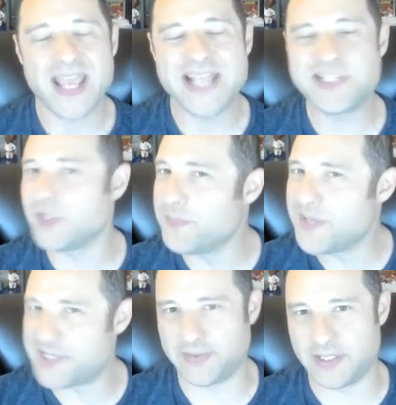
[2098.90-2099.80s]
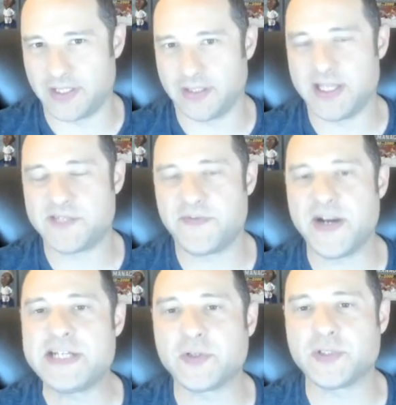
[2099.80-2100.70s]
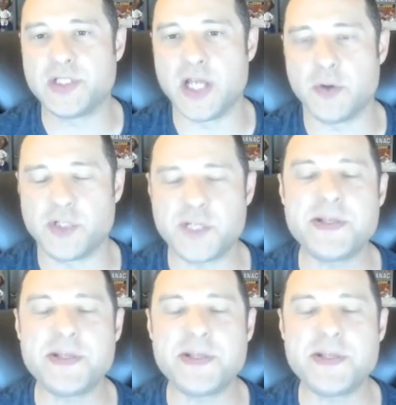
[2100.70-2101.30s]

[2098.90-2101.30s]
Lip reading: it's a little misleading. It's very difficult to know. Just